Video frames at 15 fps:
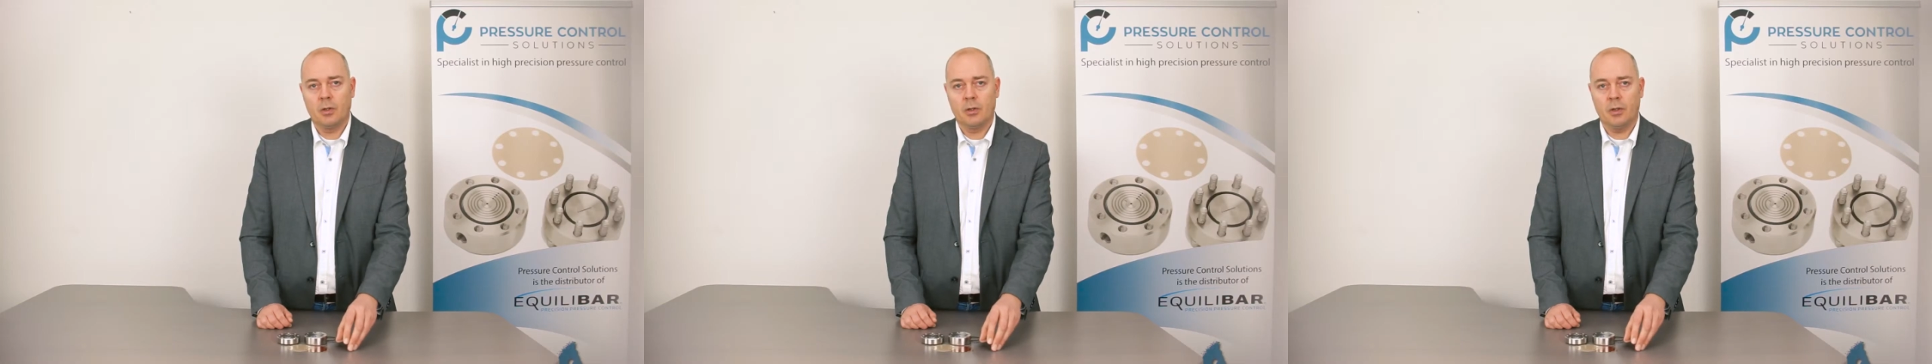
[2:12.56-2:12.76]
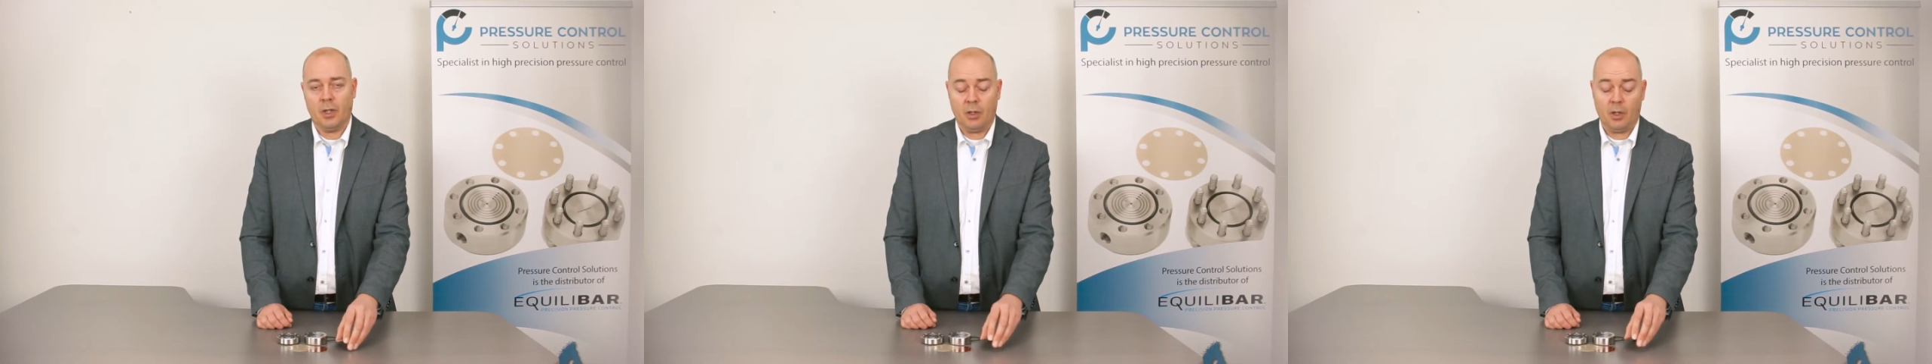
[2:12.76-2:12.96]

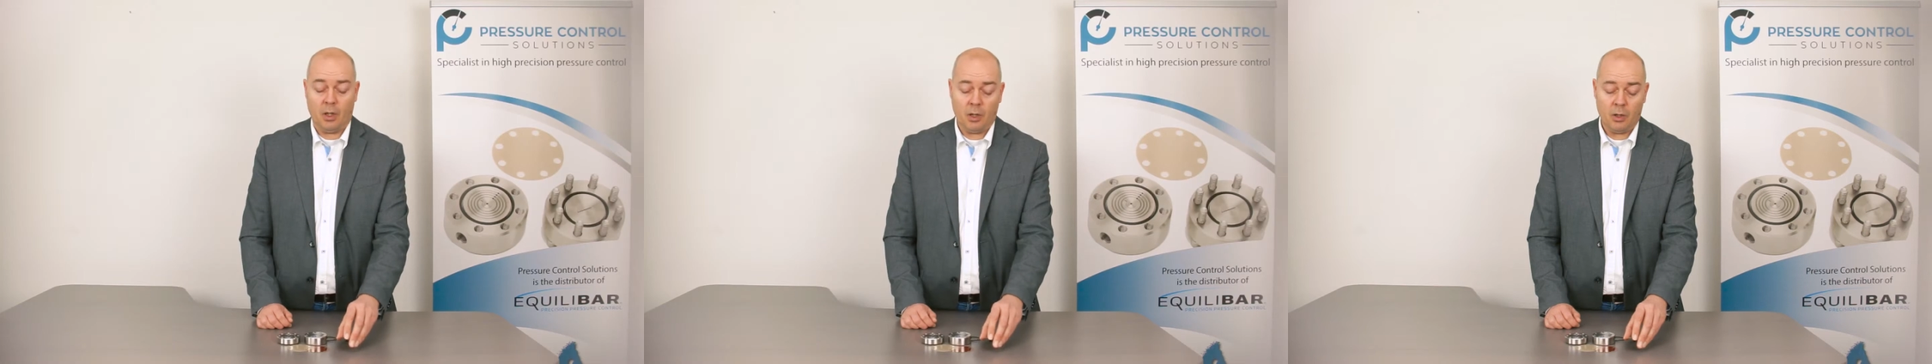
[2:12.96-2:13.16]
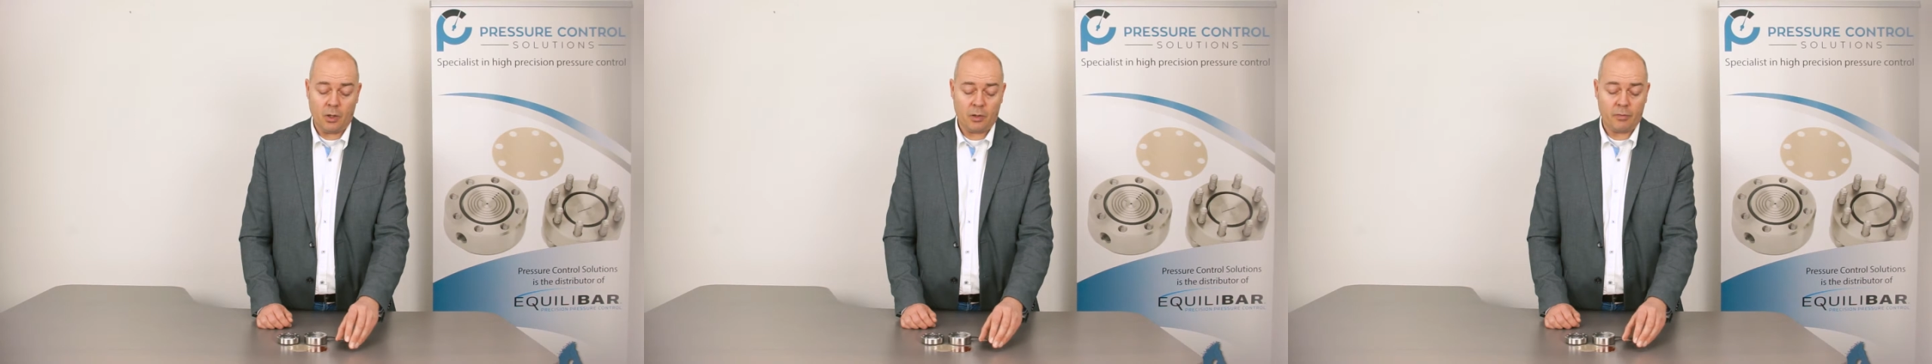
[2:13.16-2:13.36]
There are
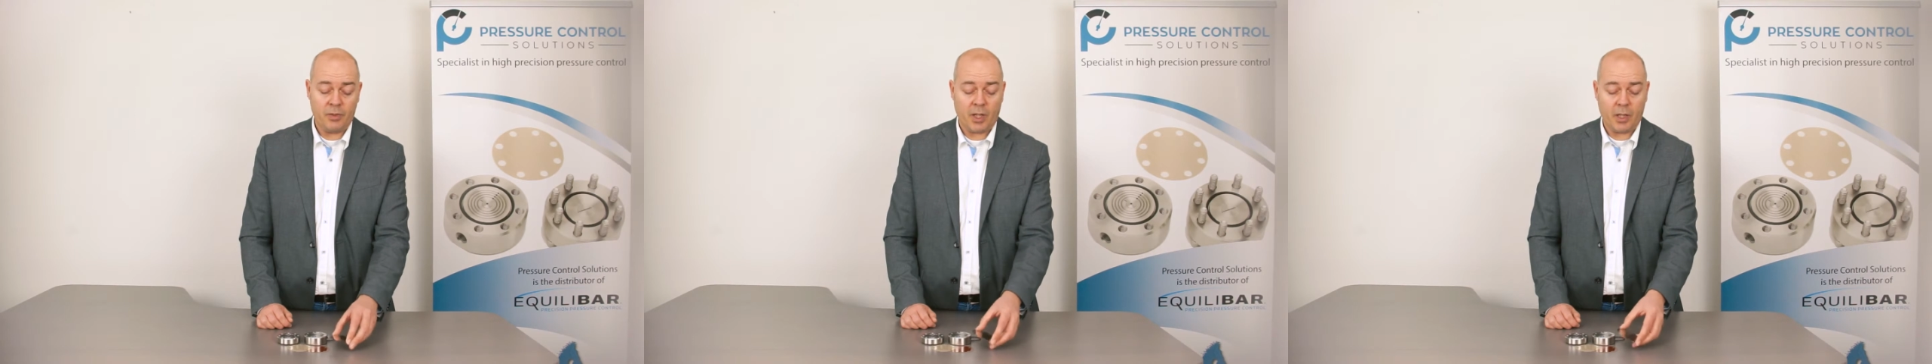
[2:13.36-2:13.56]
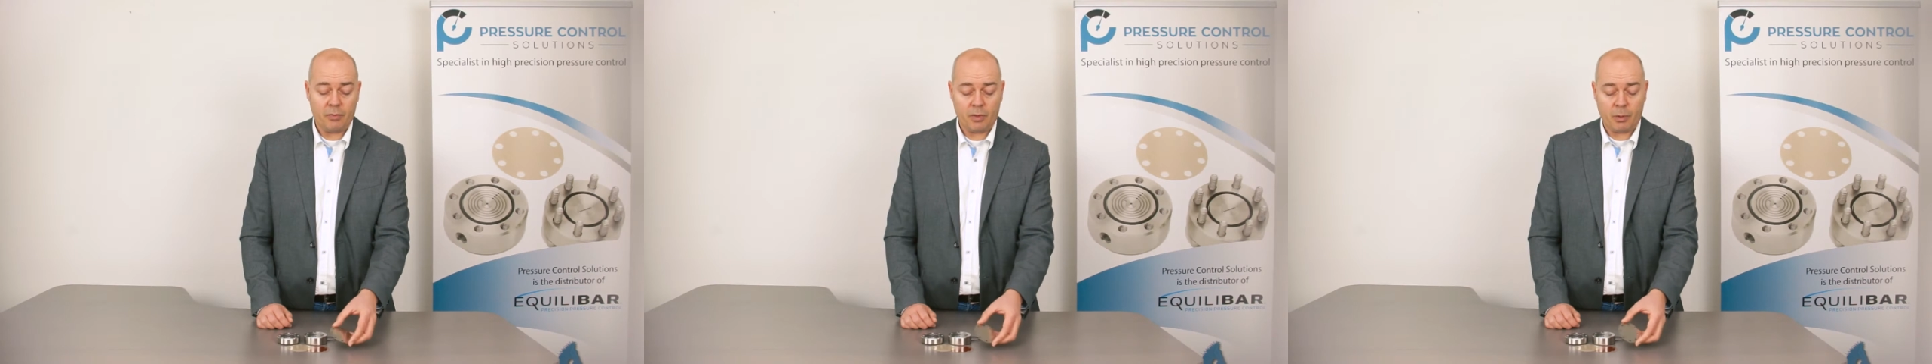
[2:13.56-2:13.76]
a lot of
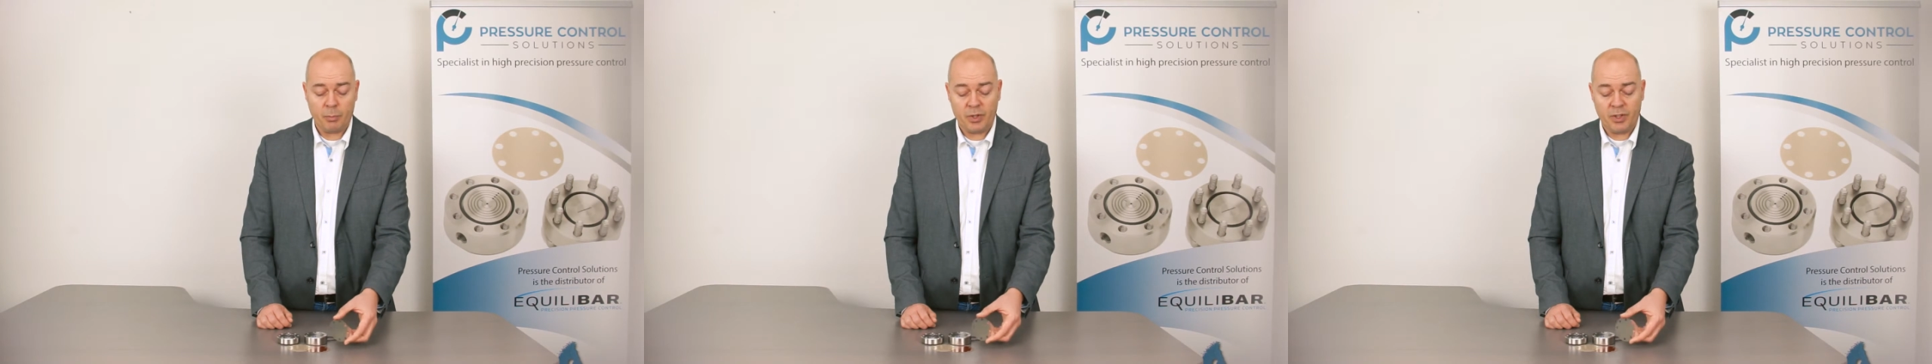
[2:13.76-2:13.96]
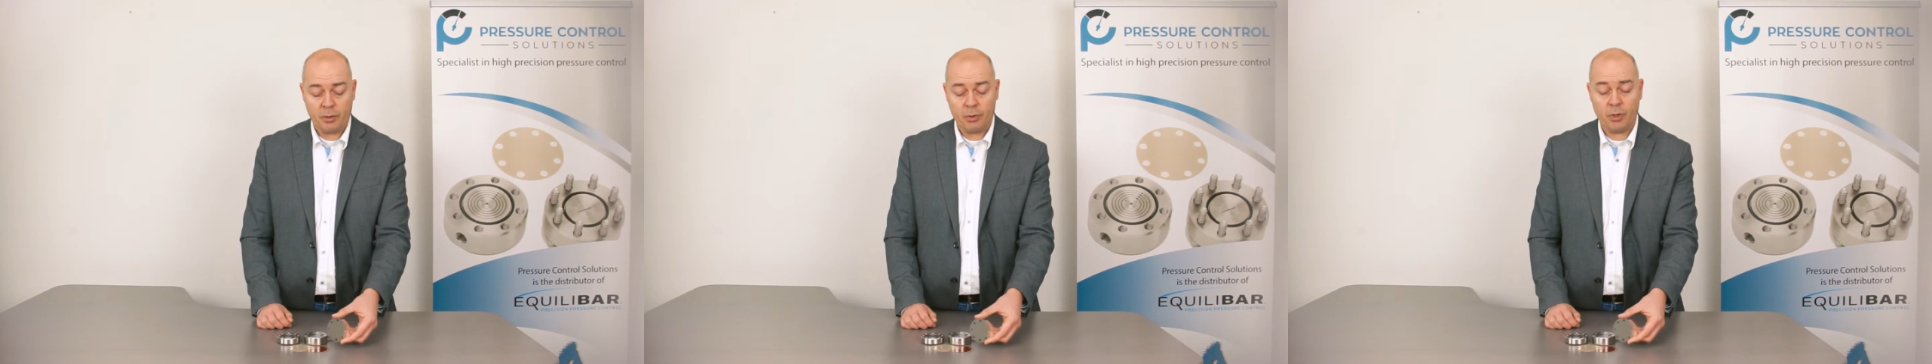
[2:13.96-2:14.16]
diaphragm
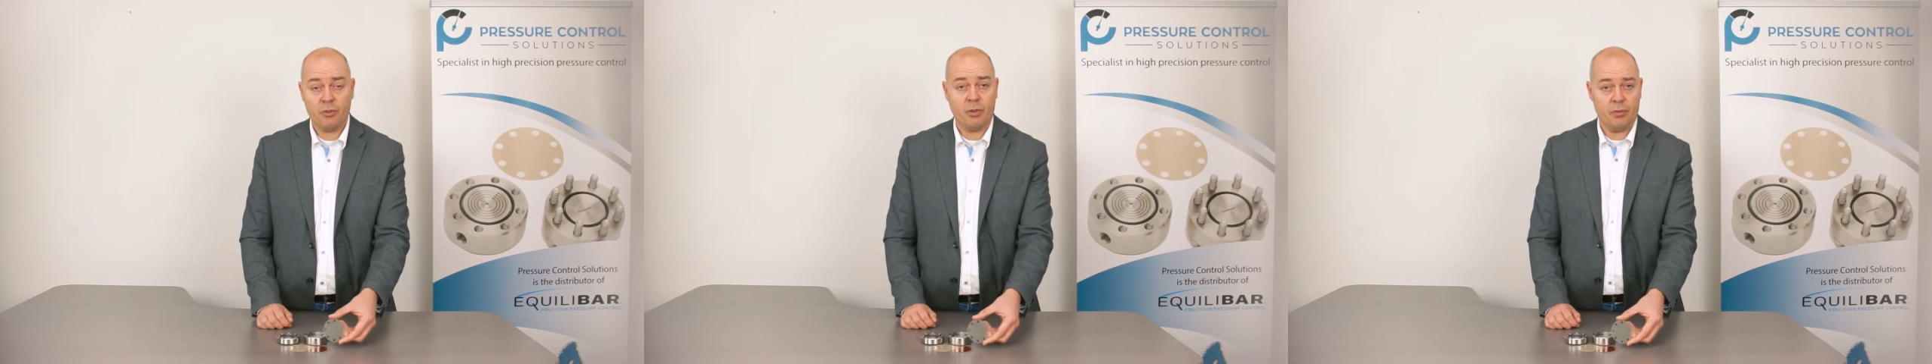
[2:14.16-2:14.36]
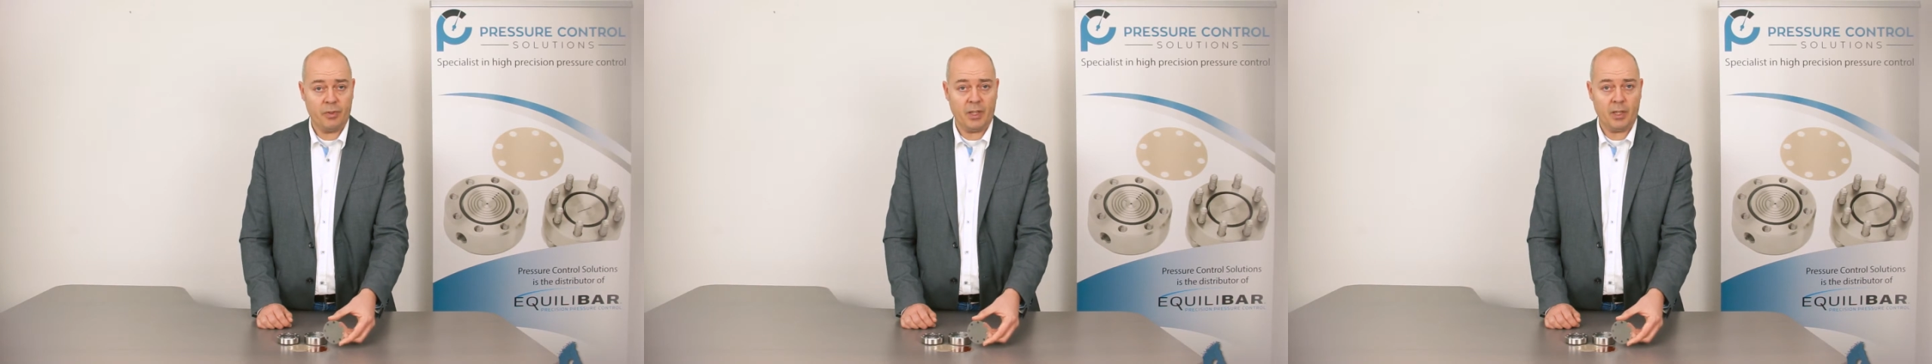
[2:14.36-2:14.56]
materials
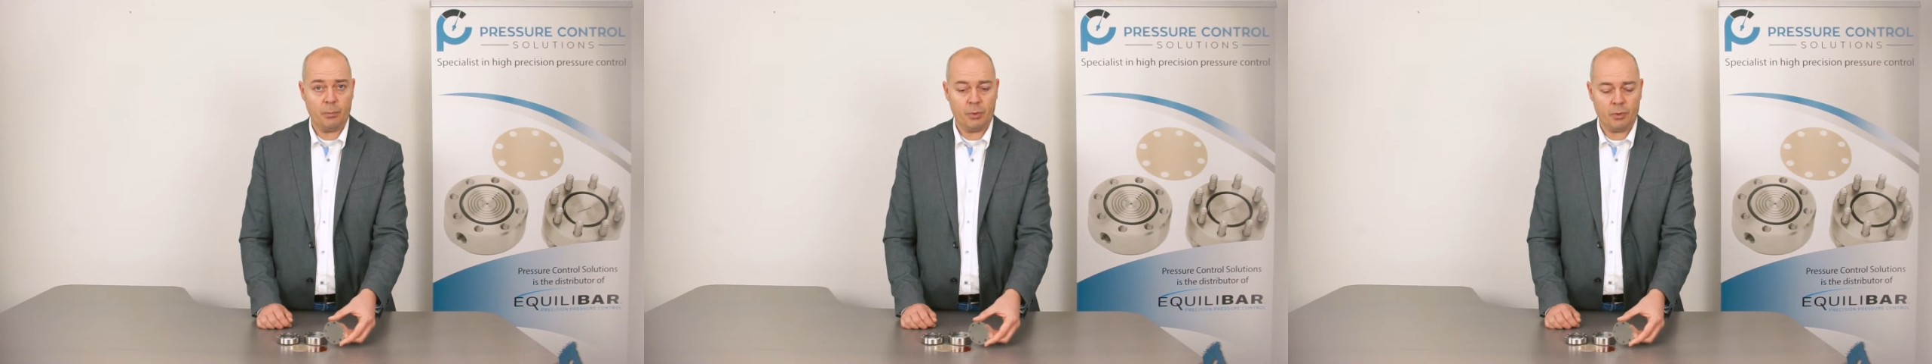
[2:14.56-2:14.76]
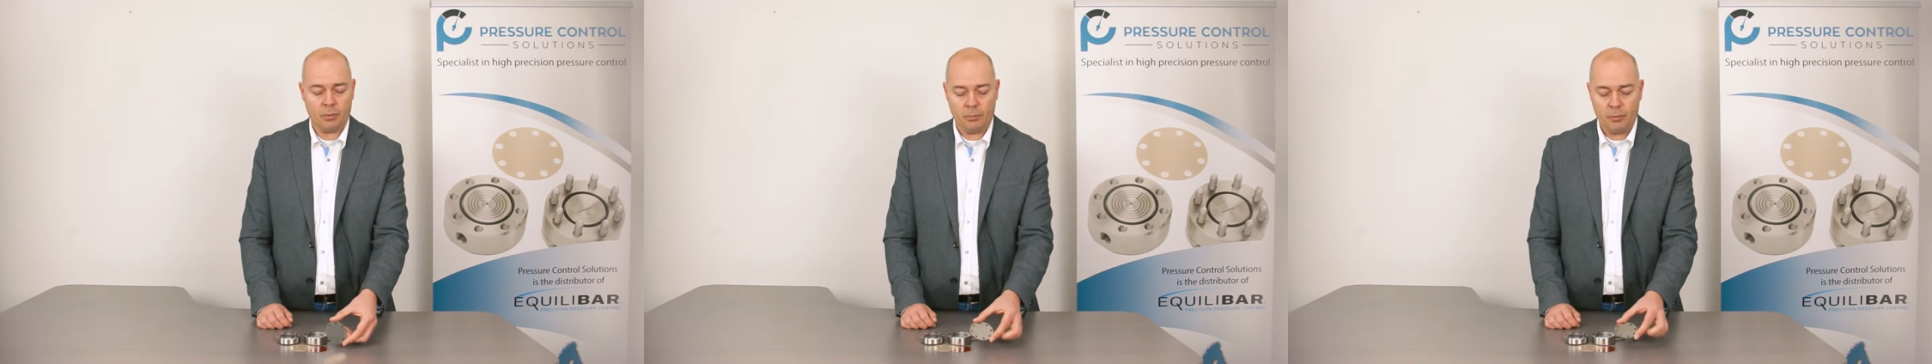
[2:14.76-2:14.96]

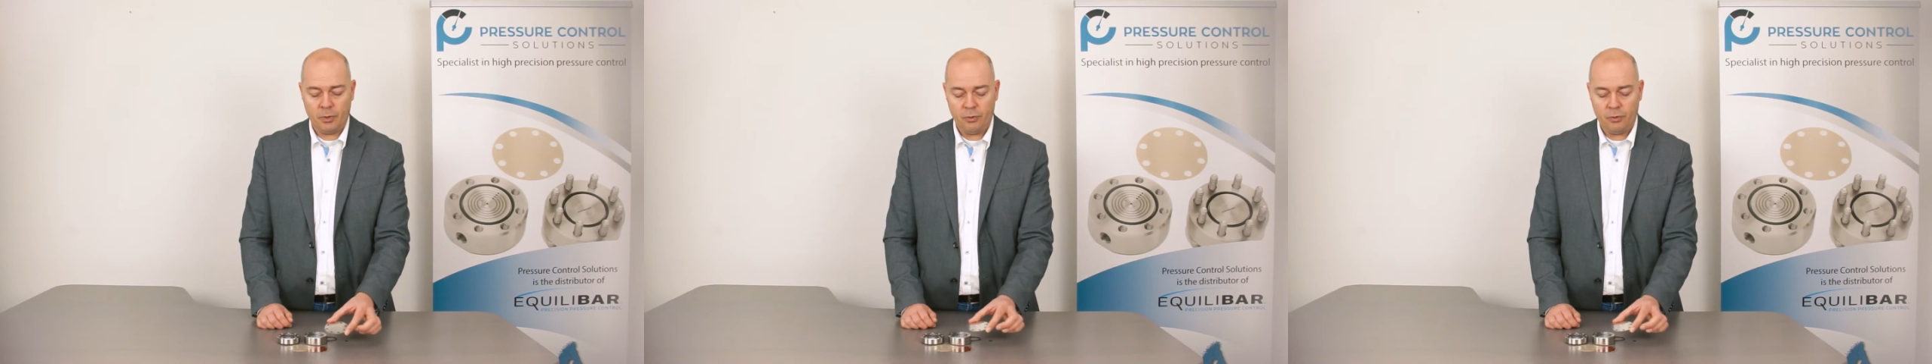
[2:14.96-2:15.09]
available